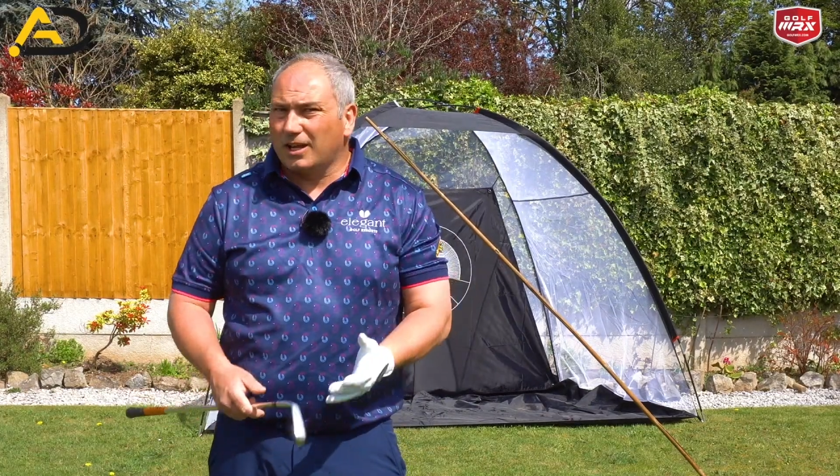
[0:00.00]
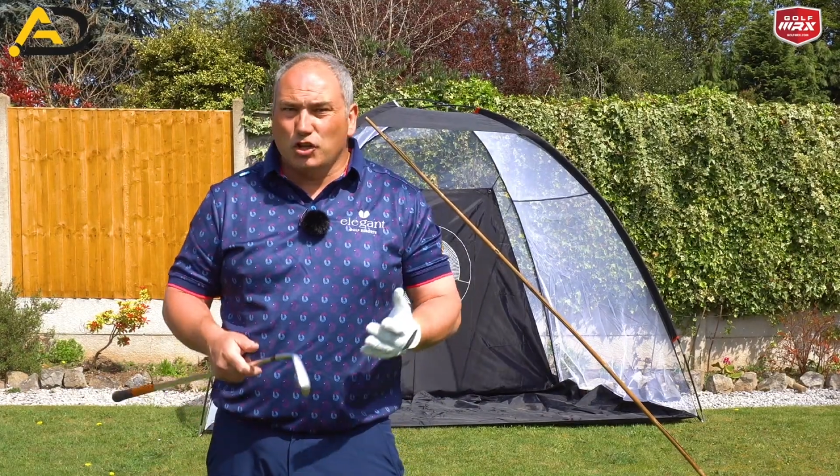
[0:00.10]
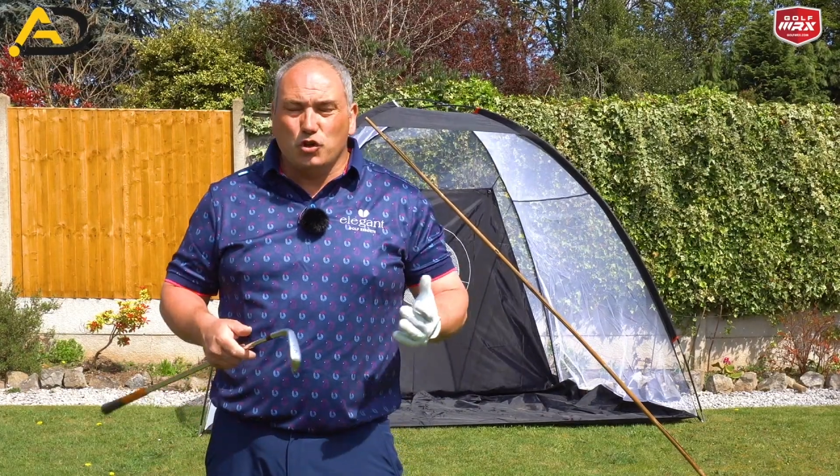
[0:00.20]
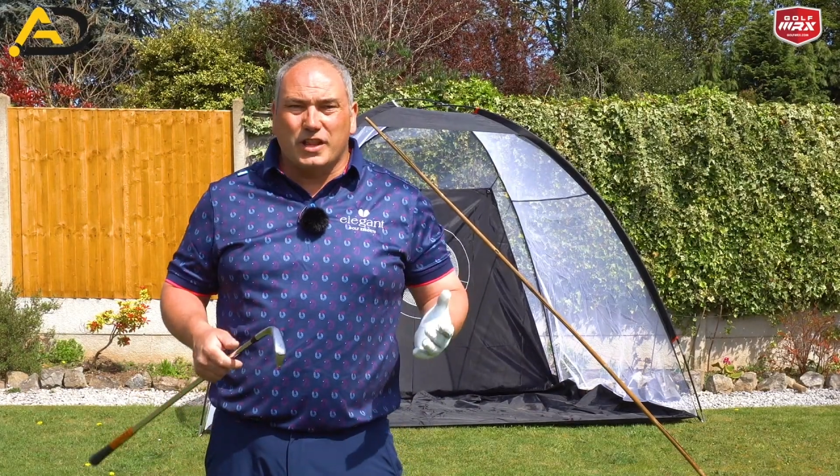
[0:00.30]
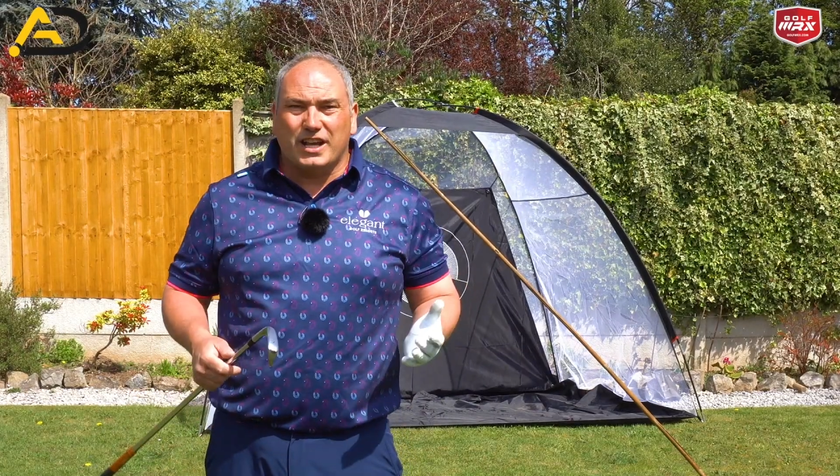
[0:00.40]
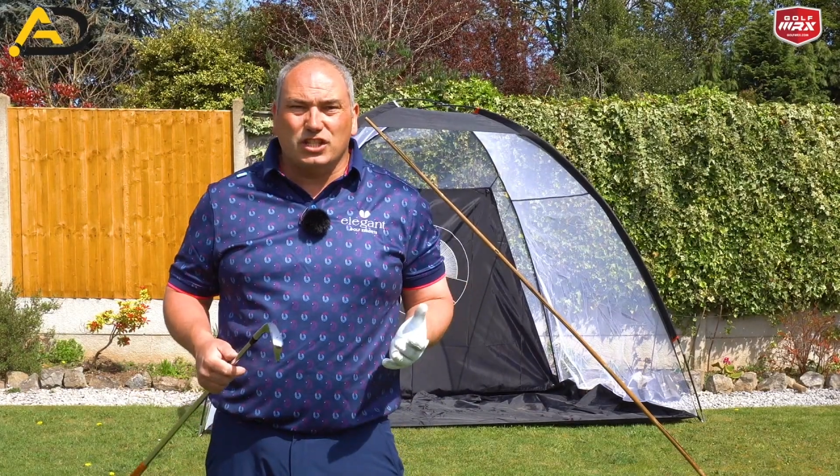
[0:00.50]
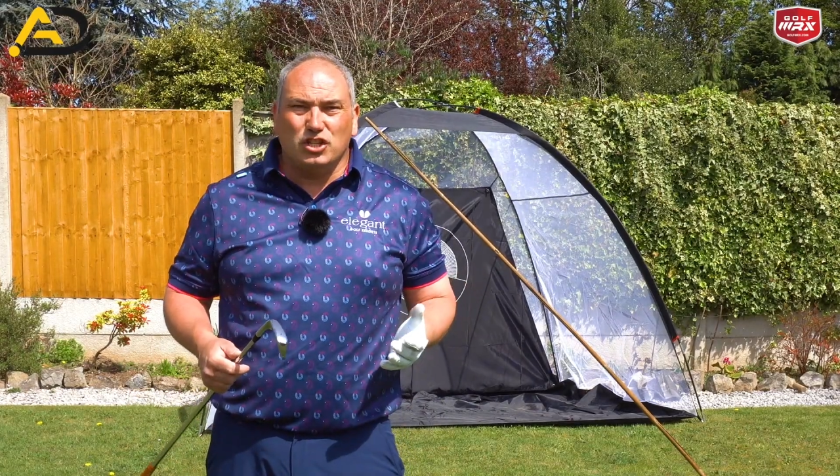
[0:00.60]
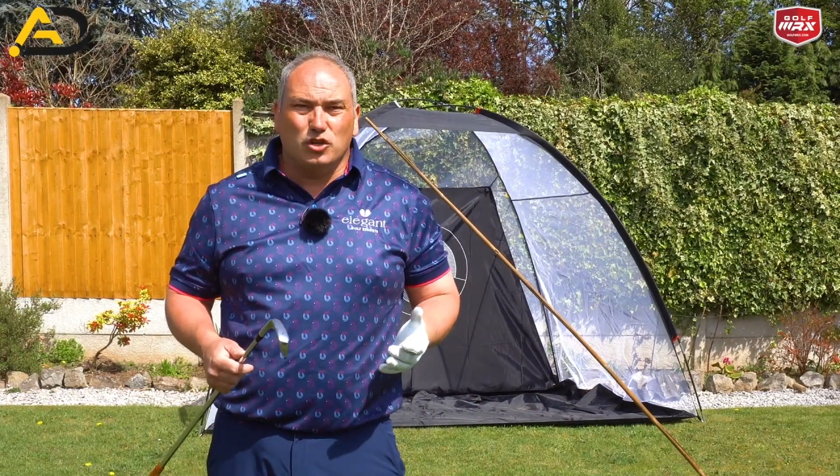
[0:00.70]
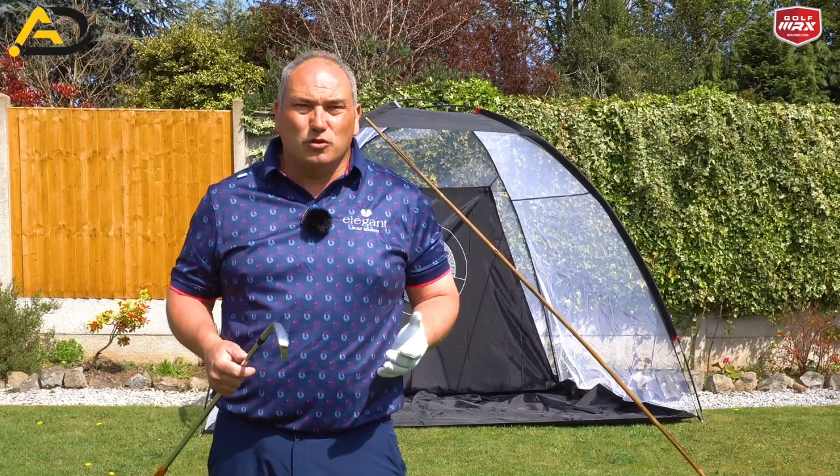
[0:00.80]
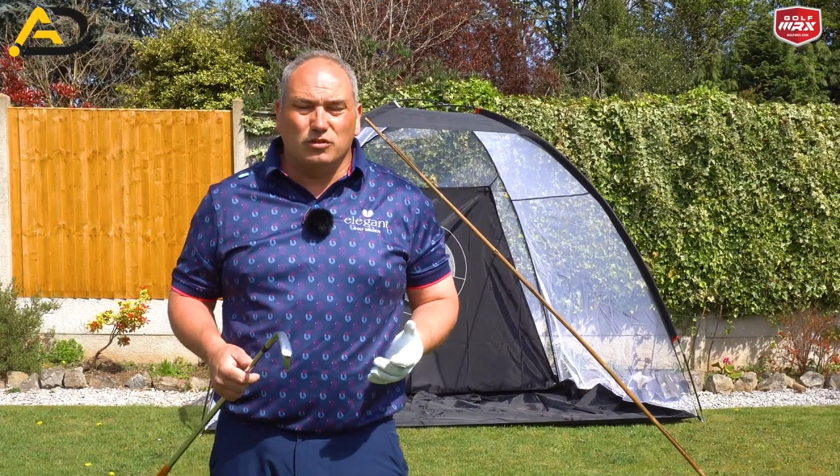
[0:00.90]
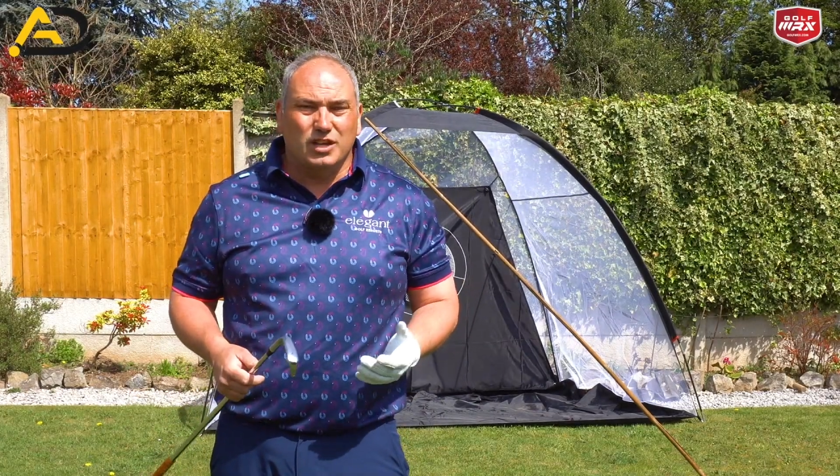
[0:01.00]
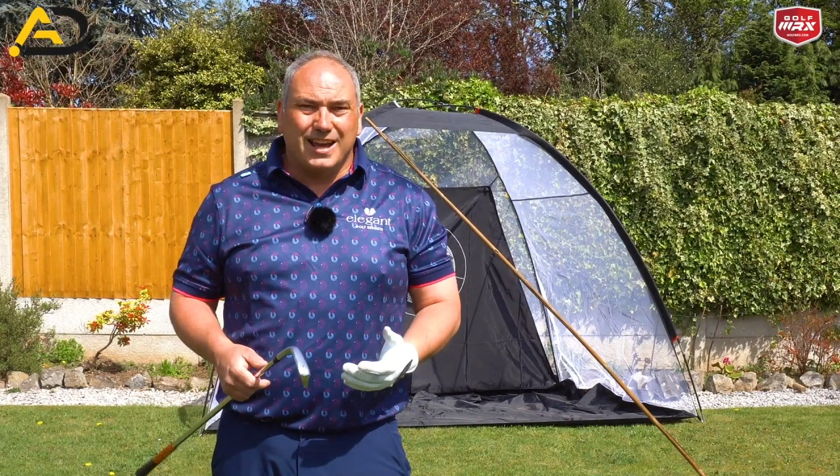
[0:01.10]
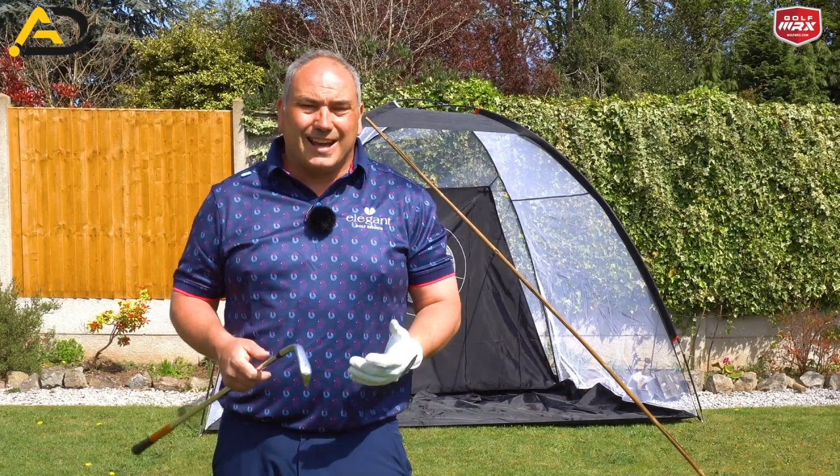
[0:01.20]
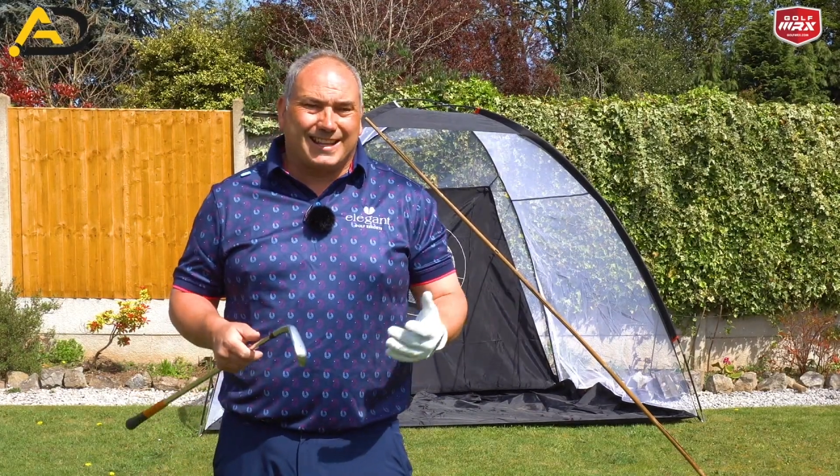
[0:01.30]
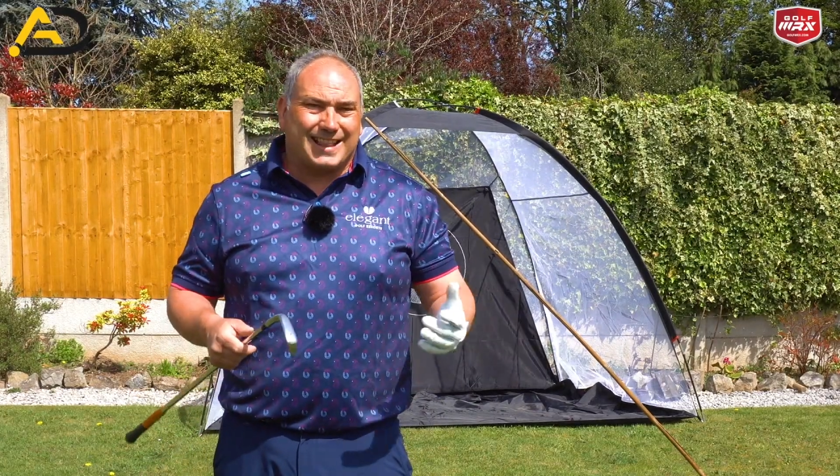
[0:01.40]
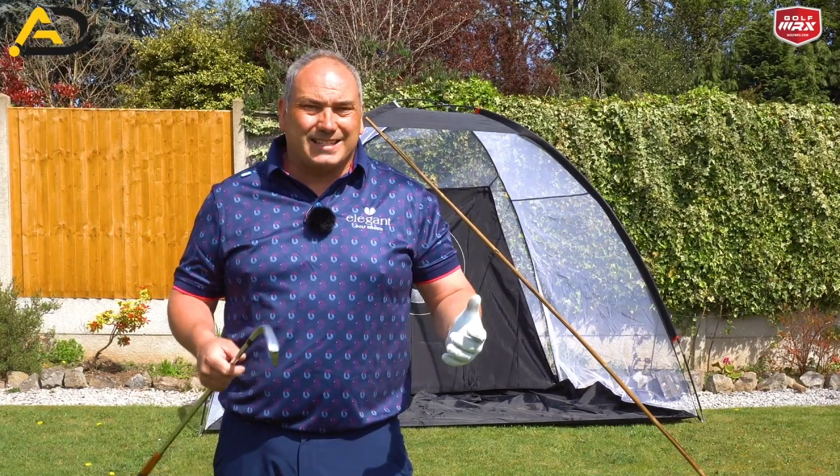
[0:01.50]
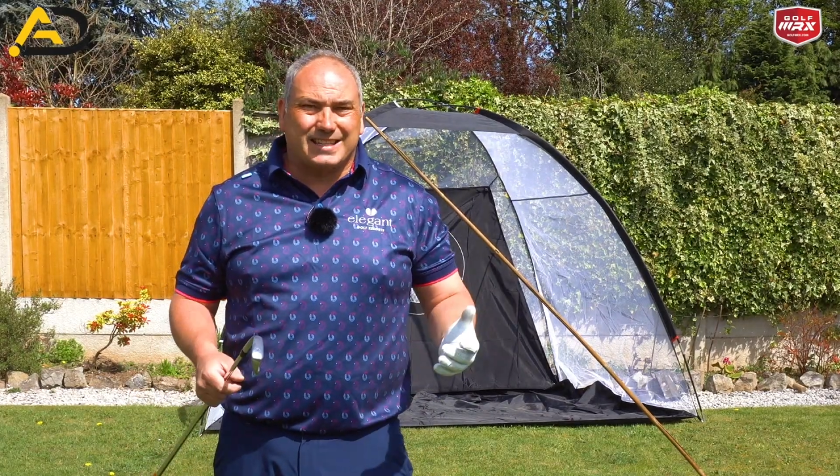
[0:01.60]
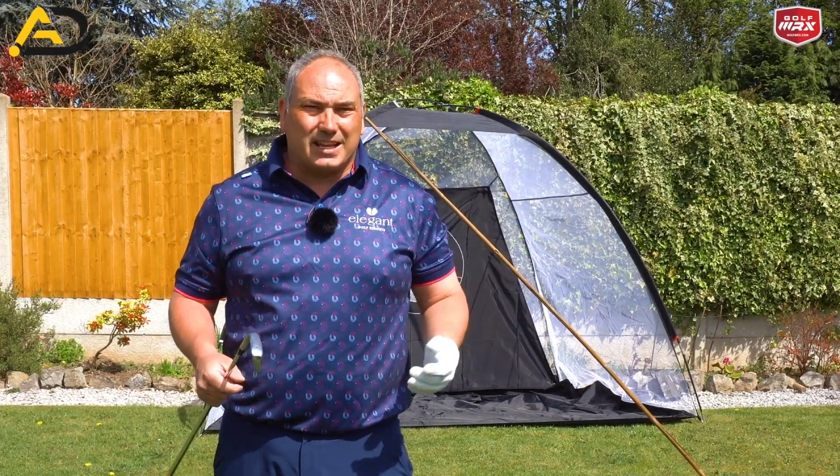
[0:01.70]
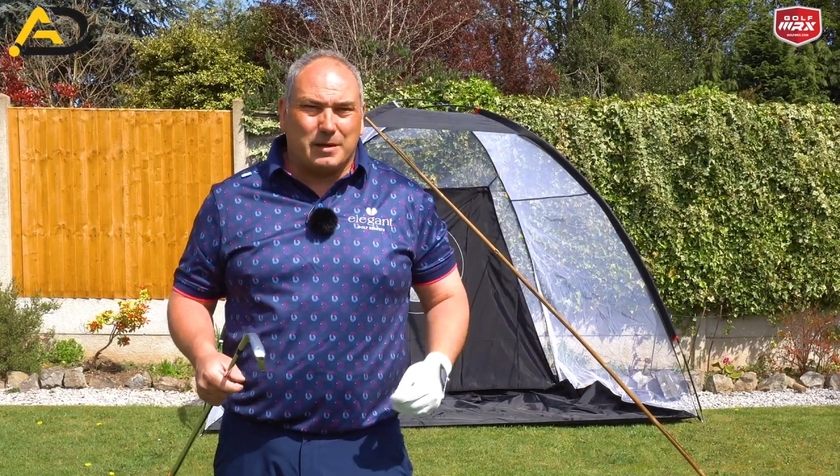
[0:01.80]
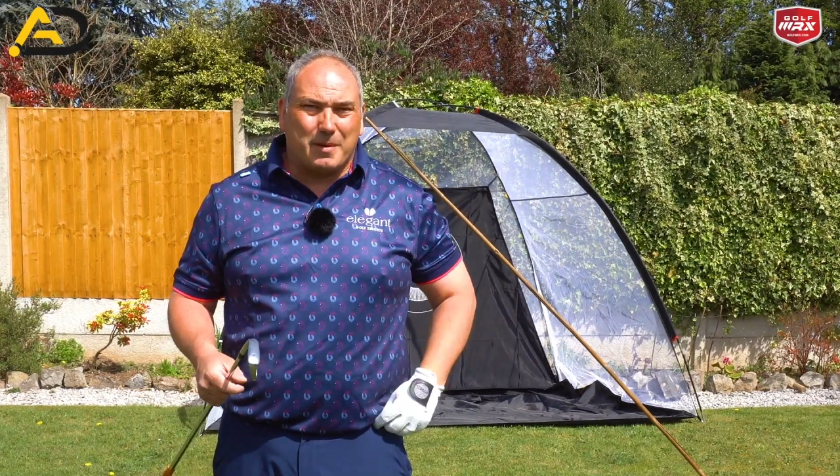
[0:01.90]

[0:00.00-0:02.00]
You can actually use an elasticated